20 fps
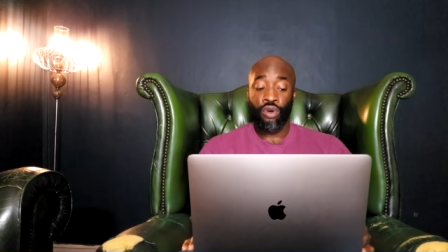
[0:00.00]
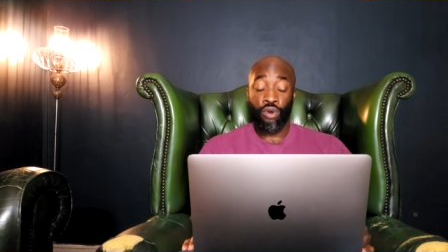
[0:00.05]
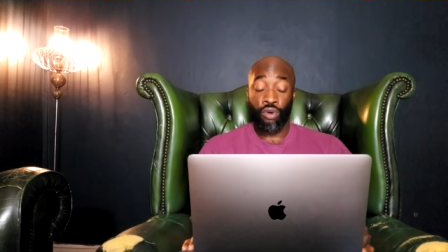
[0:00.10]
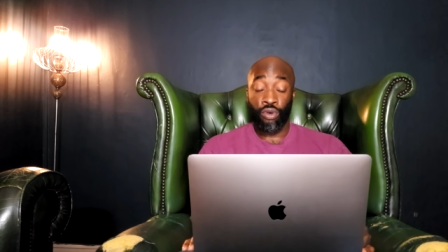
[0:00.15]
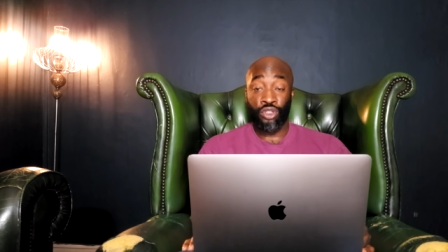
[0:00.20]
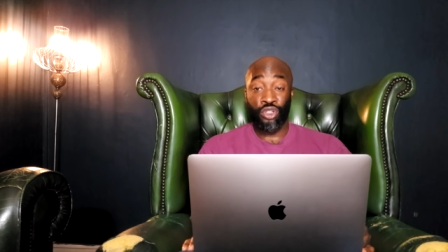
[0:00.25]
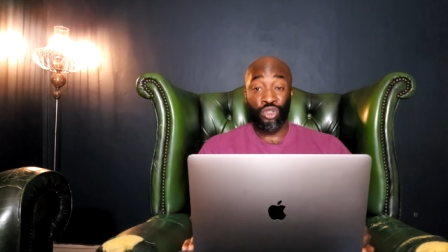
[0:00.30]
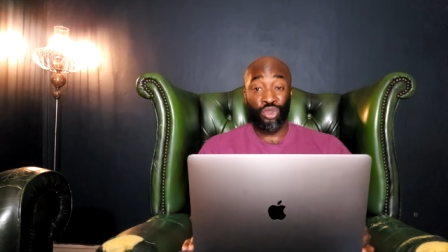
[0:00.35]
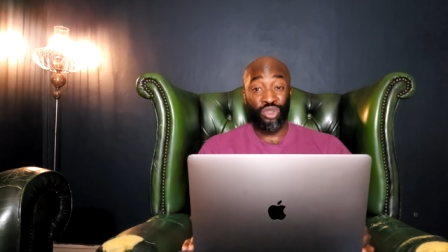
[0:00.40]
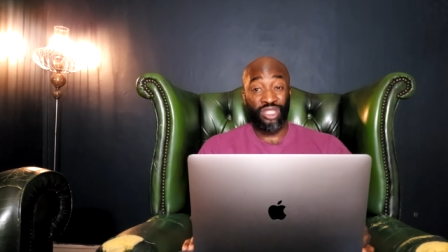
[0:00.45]

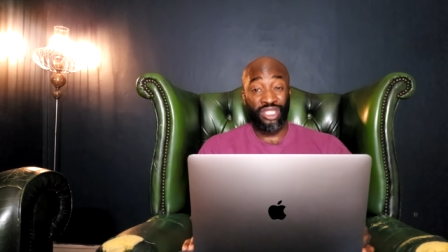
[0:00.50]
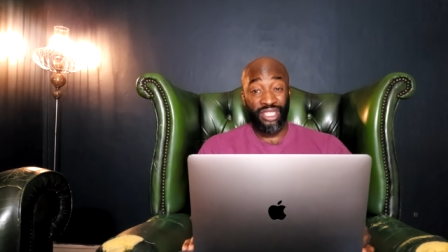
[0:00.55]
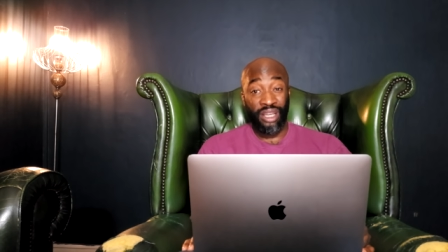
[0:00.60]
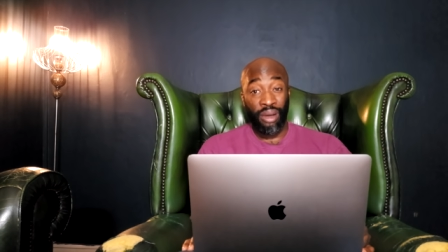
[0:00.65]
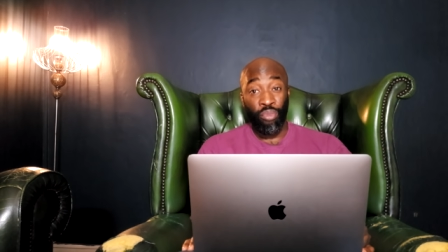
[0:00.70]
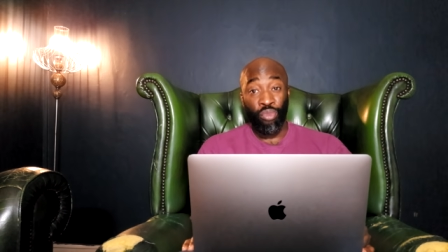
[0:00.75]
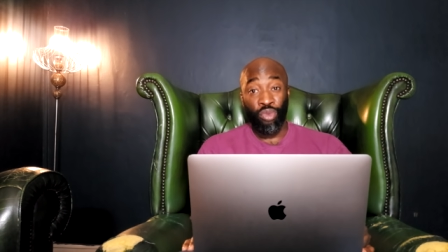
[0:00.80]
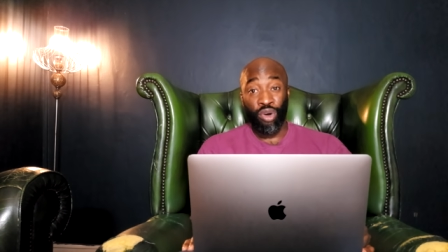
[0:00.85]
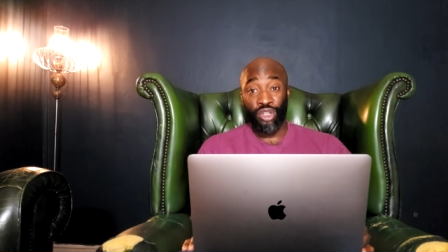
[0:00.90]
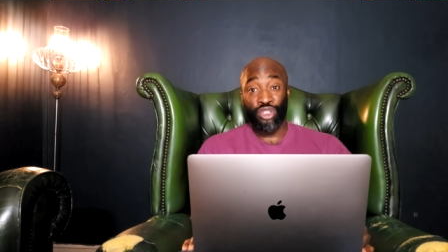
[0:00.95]
or until
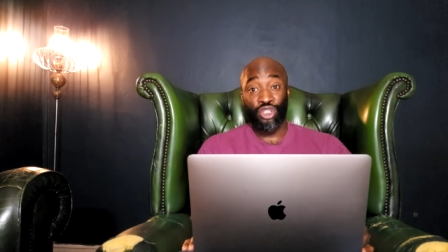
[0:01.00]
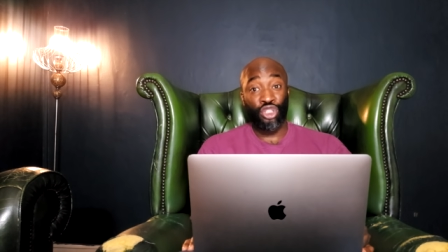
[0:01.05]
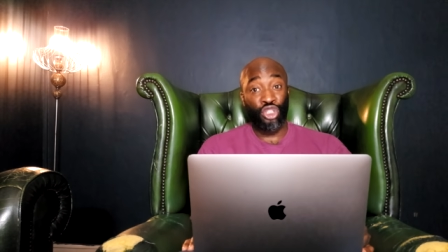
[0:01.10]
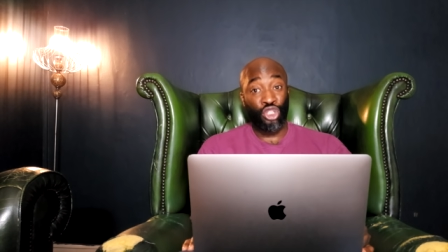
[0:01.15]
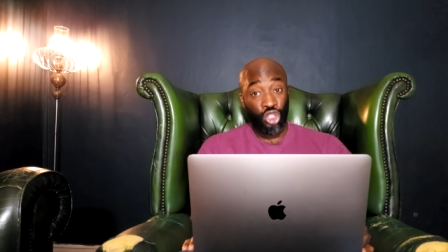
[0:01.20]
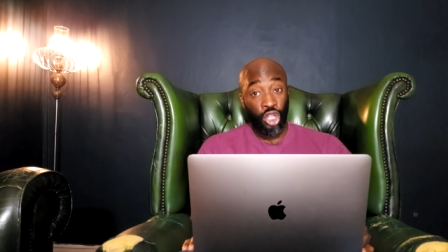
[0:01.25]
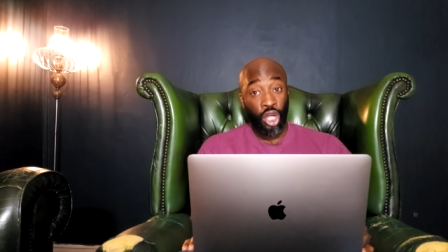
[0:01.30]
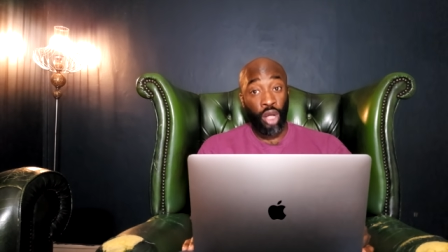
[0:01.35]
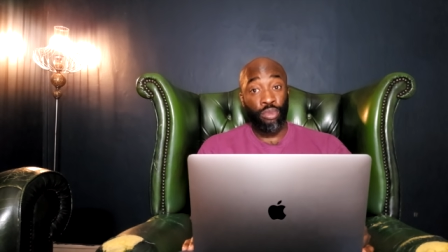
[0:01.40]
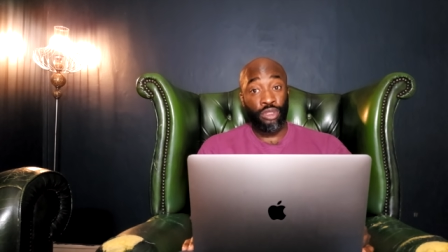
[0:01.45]
someone
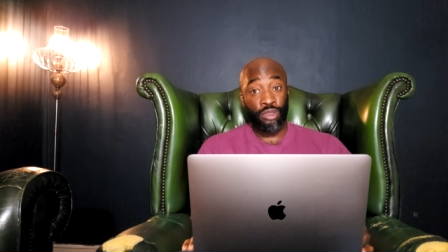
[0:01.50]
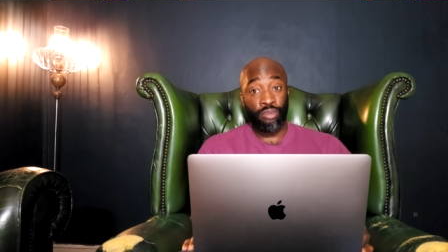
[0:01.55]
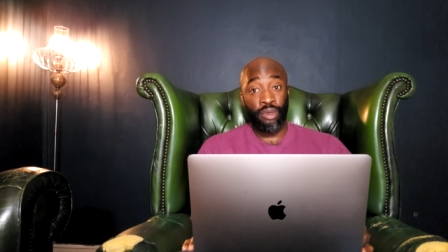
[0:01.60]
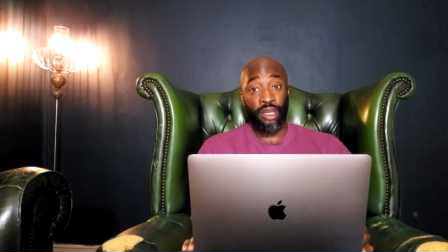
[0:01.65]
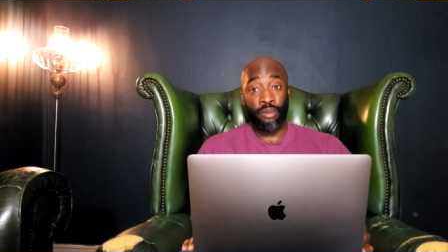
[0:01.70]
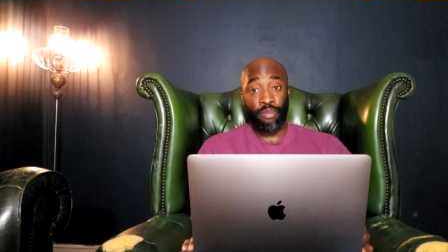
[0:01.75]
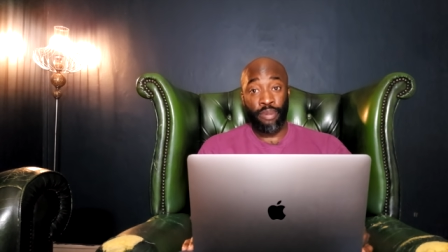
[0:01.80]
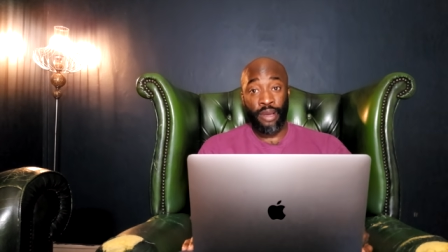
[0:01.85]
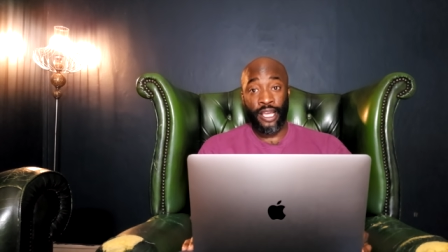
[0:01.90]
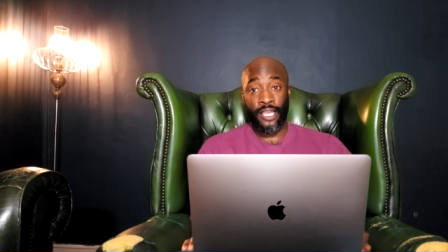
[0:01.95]
stops
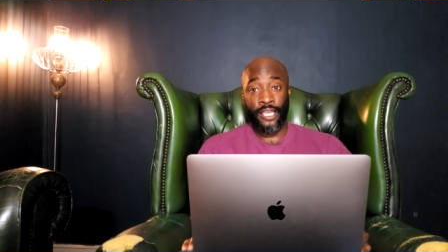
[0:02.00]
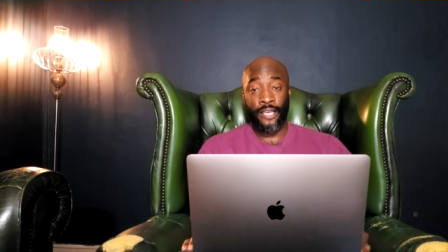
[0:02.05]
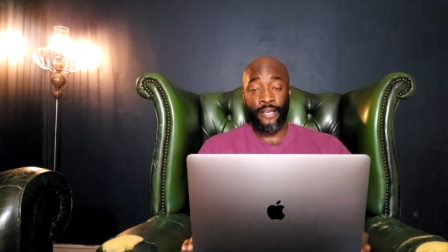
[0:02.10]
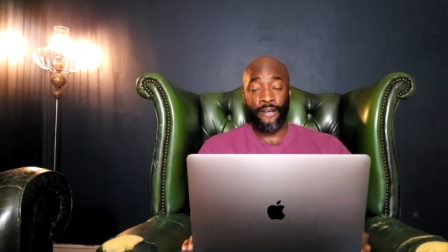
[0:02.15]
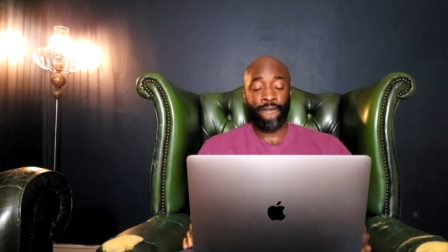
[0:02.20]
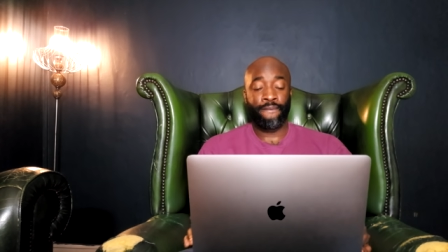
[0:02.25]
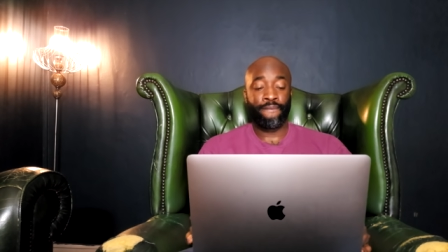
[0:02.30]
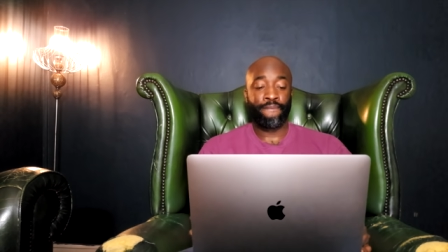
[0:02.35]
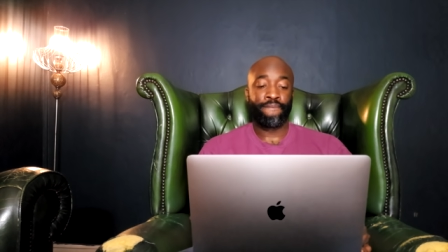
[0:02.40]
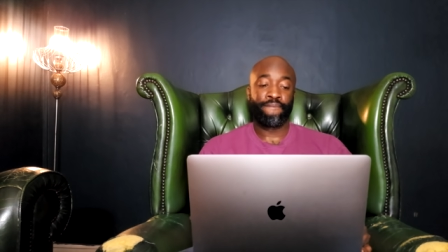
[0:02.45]
Manny
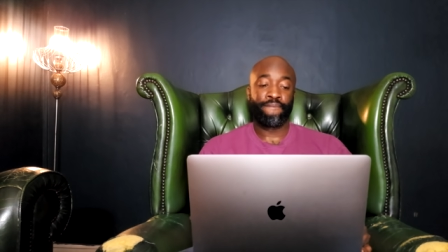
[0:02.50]
Pacquiao.